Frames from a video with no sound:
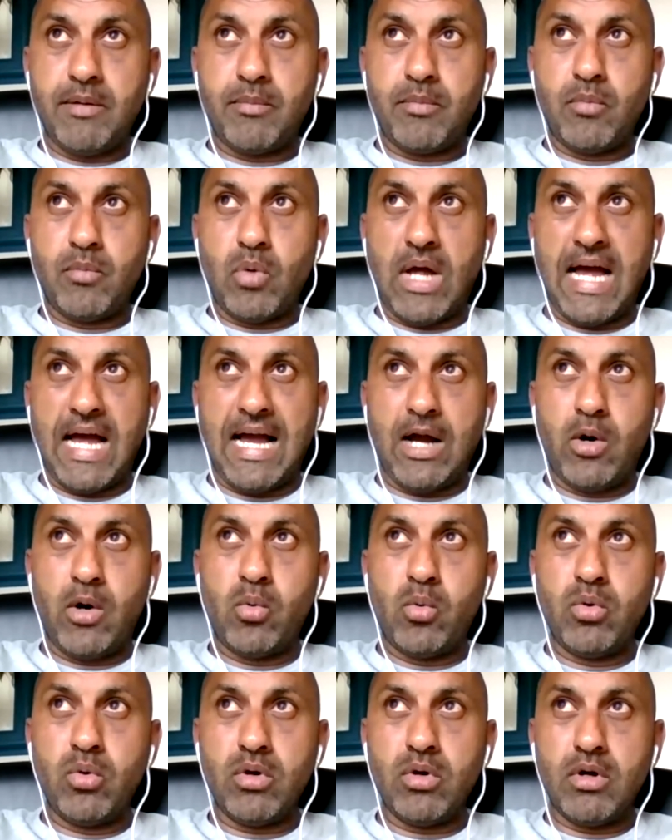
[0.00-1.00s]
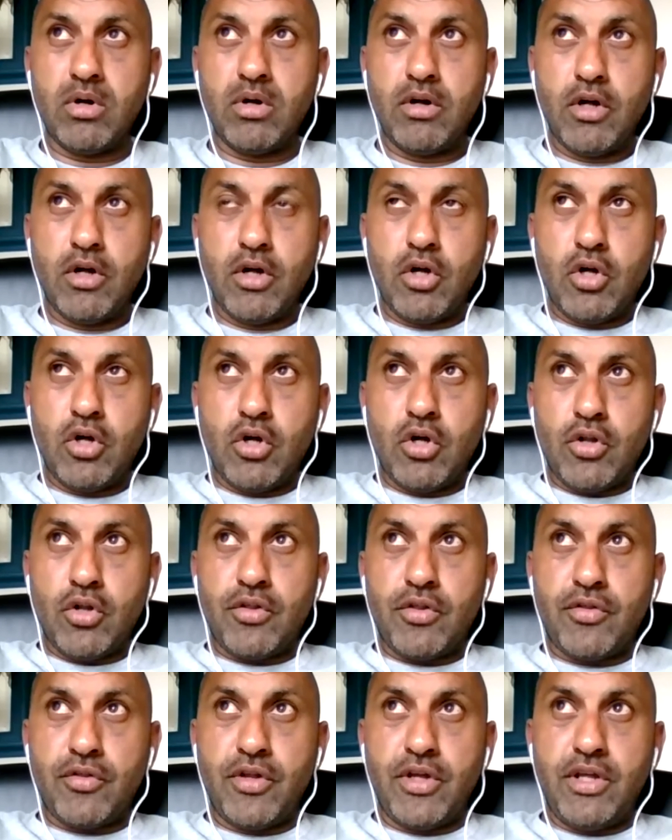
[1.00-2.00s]
how
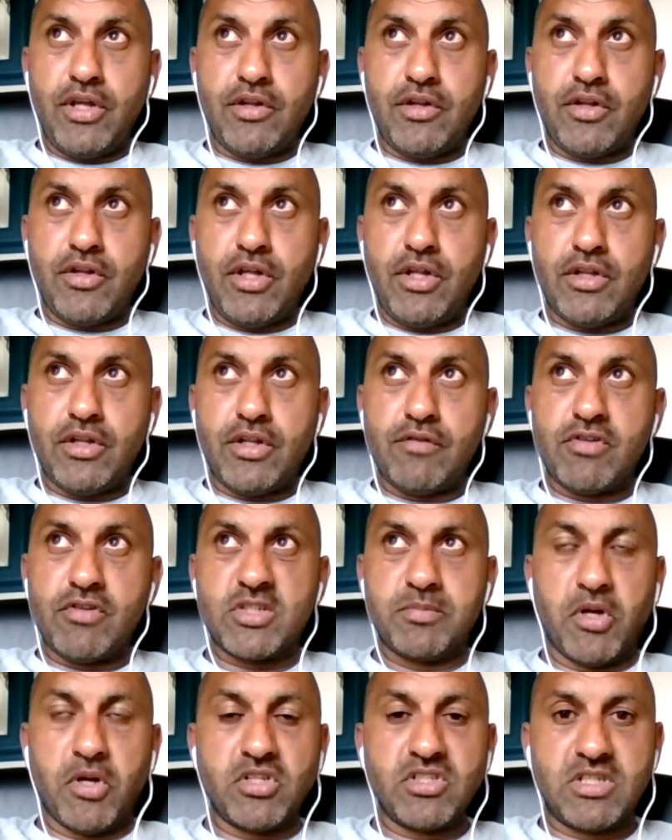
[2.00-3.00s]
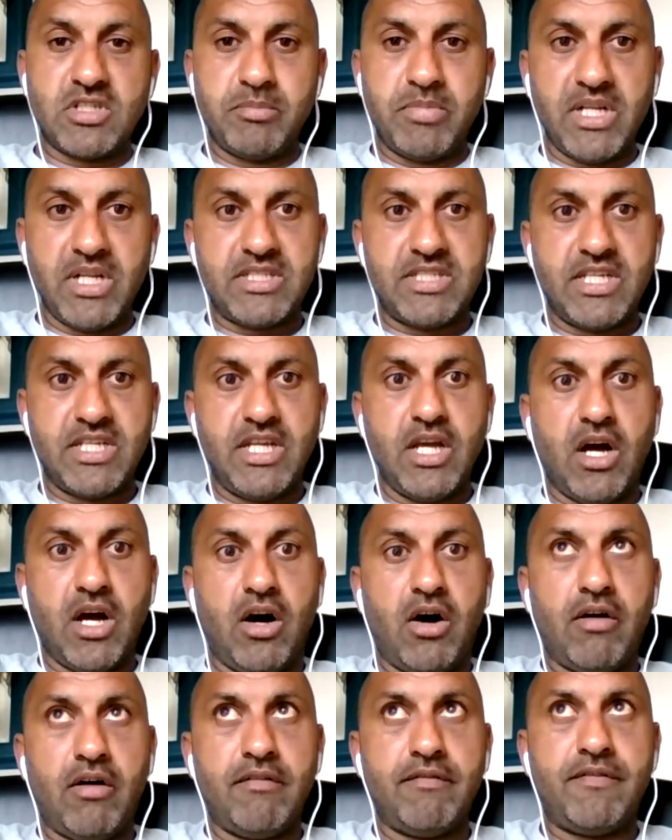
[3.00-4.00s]
the responsibility
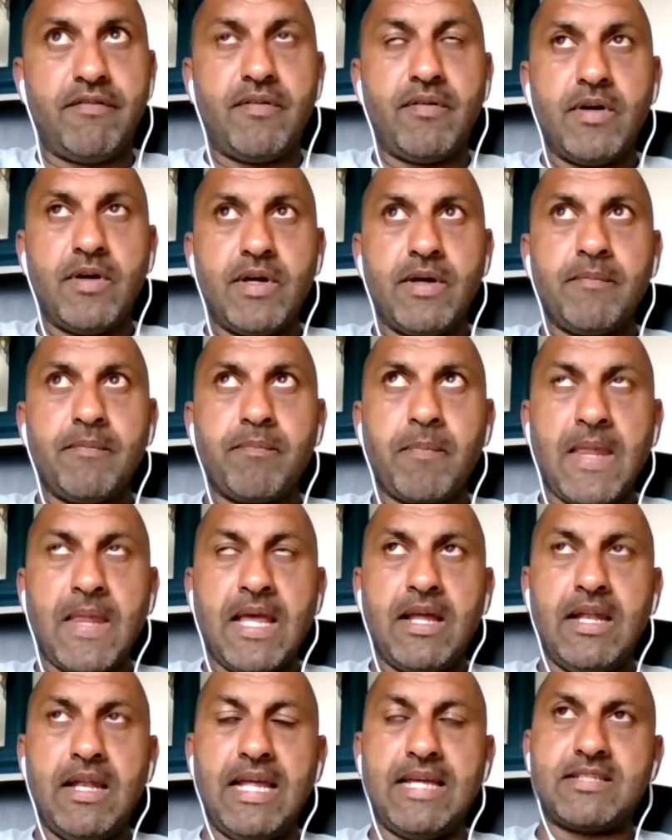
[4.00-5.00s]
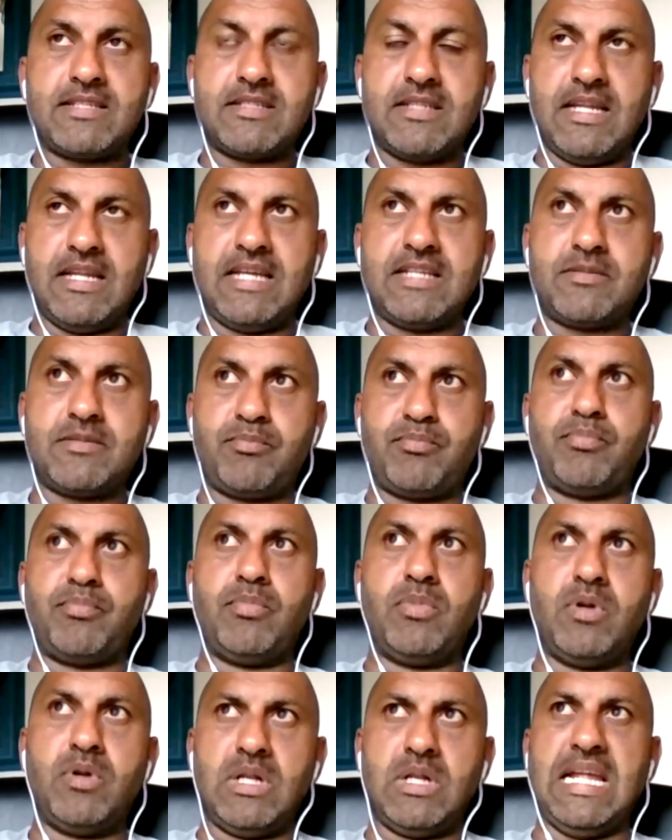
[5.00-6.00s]
of let's
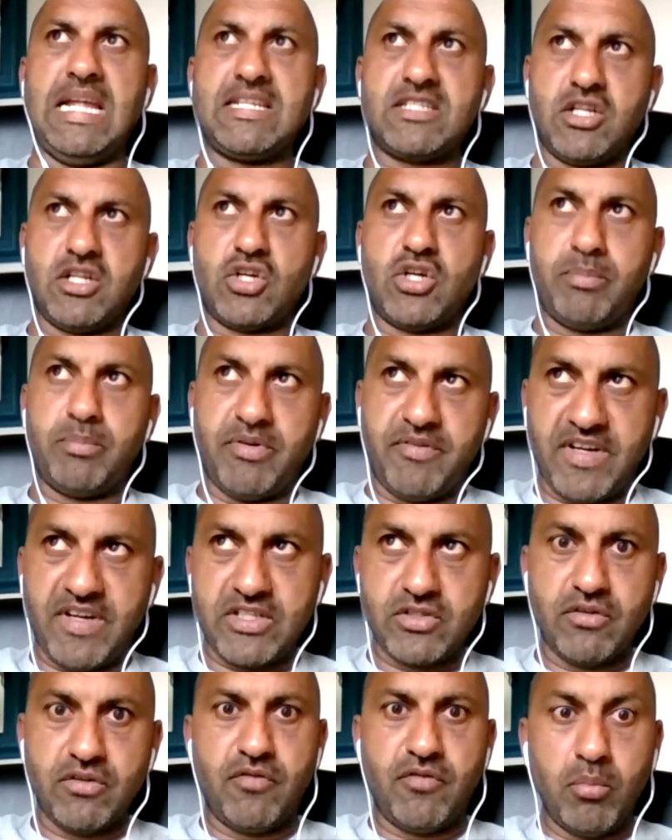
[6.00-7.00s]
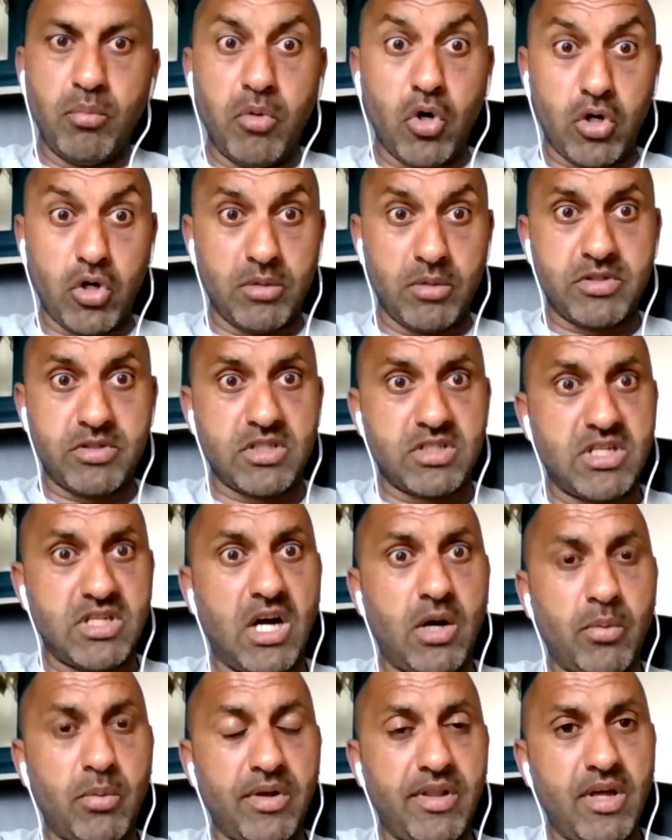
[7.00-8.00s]
look at professional football clubs to
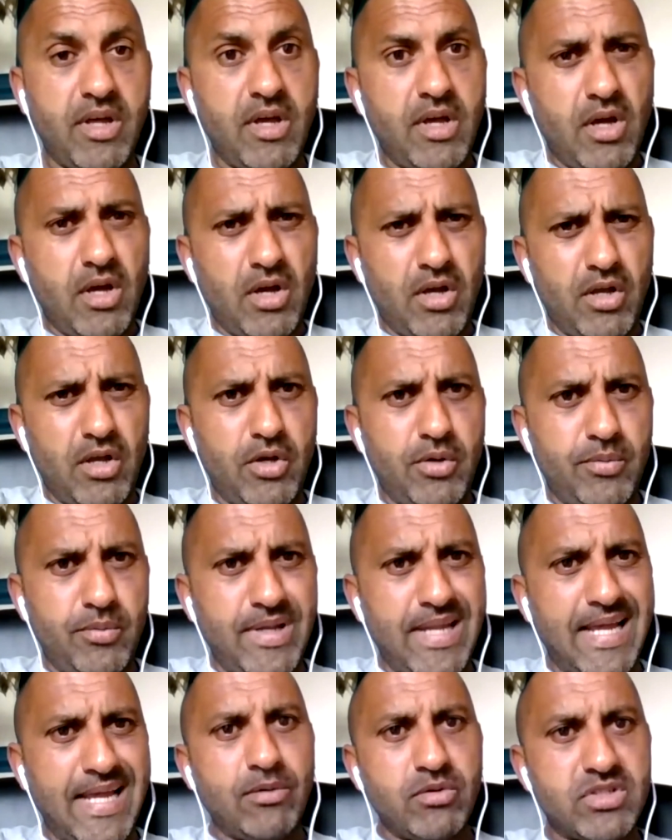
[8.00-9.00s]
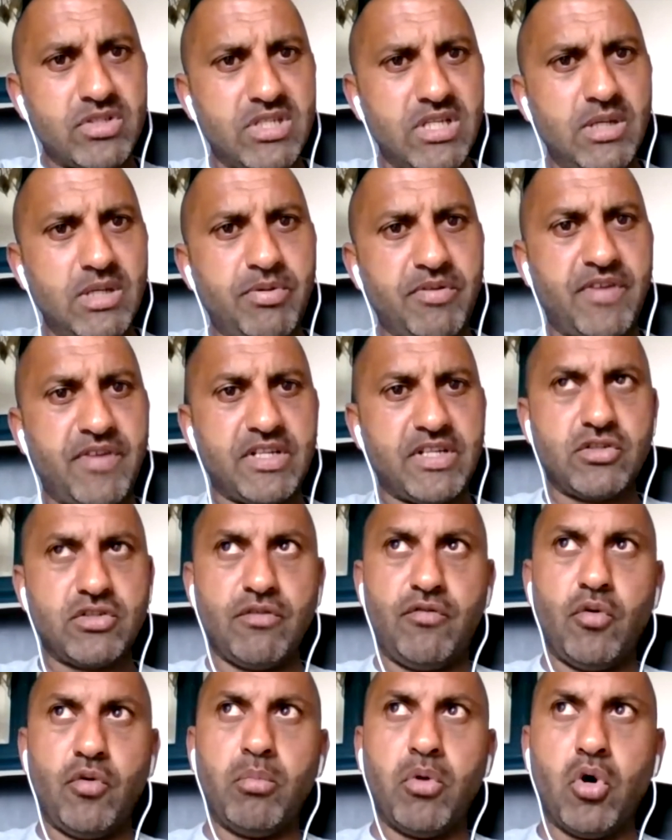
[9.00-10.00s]
start with. You now see professional
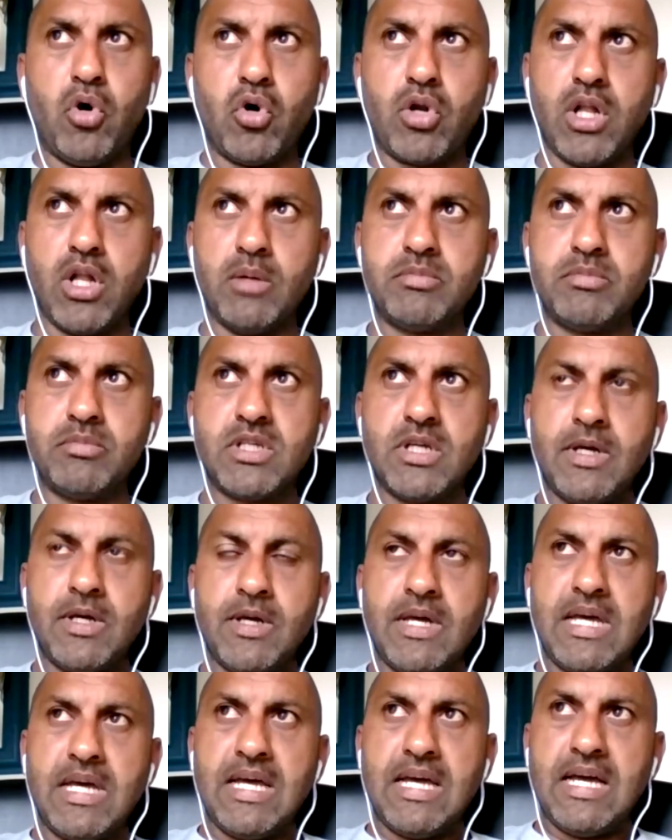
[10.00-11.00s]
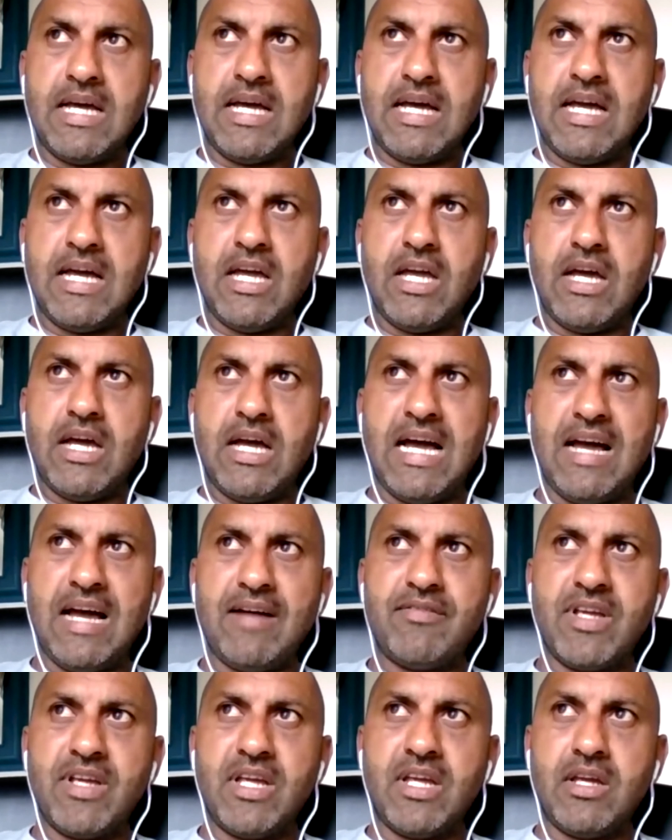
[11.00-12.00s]
football clubs
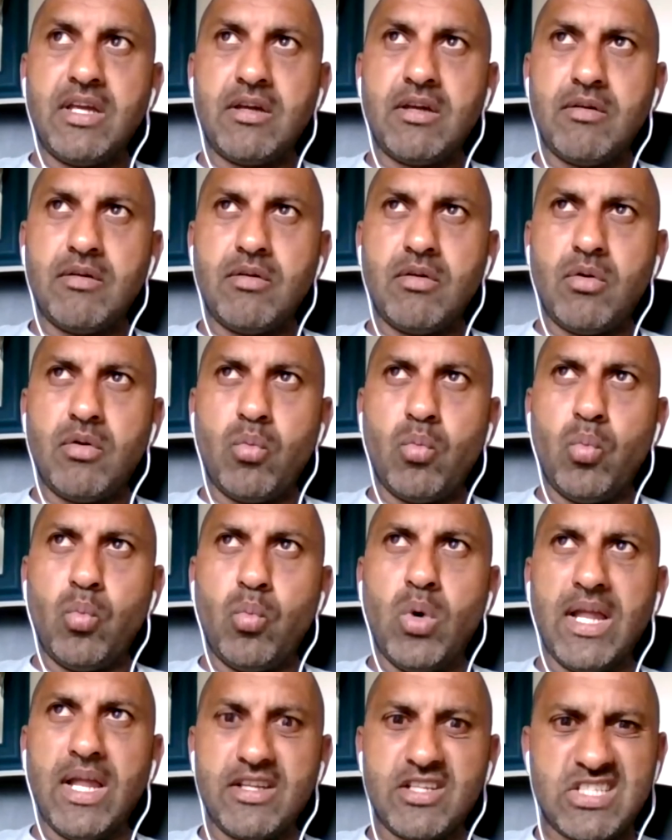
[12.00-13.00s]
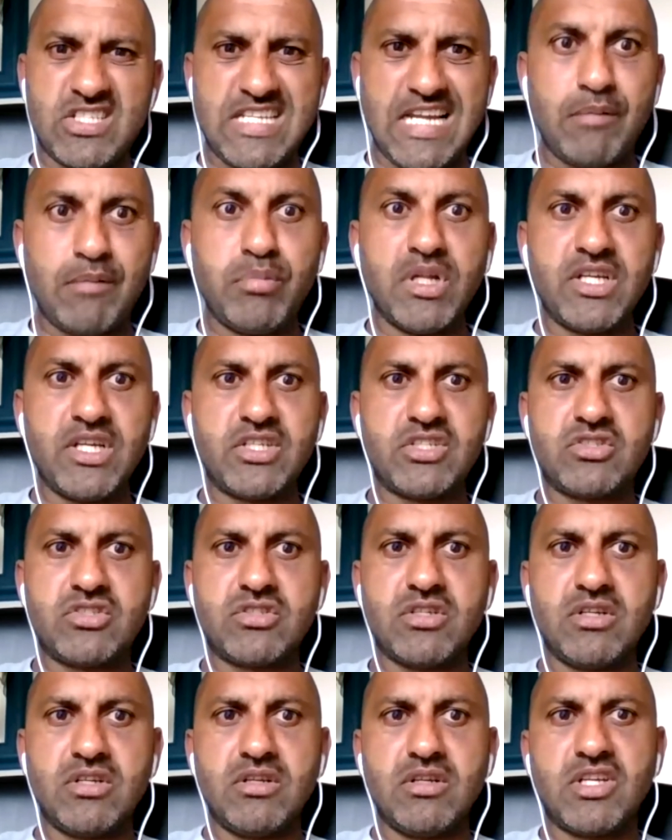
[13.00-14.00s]
having
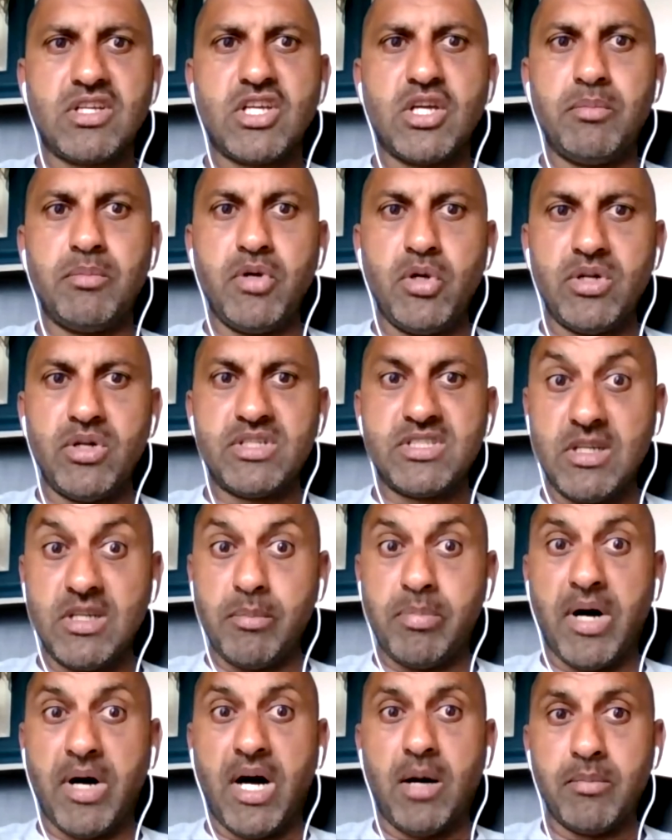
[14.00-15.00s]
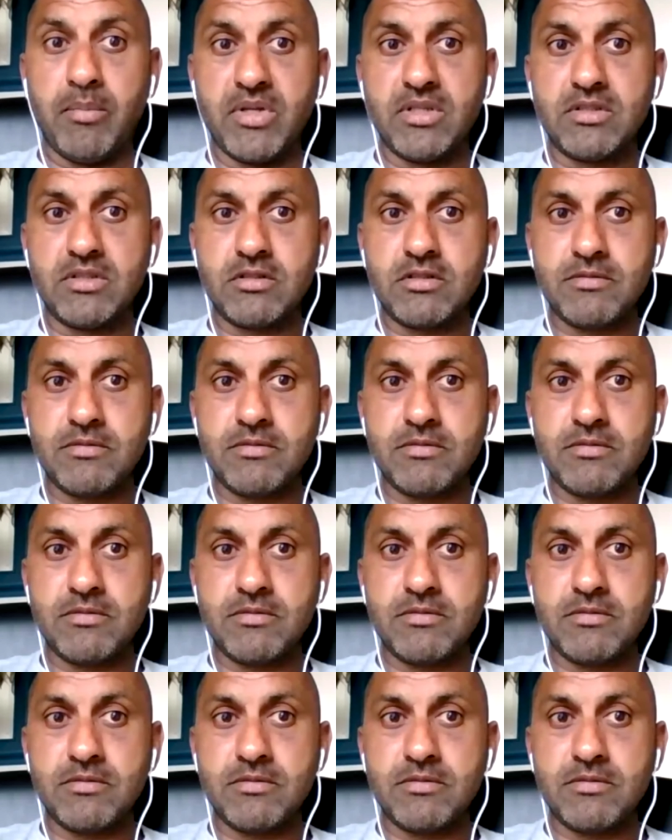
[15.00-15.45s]
well-established community departments,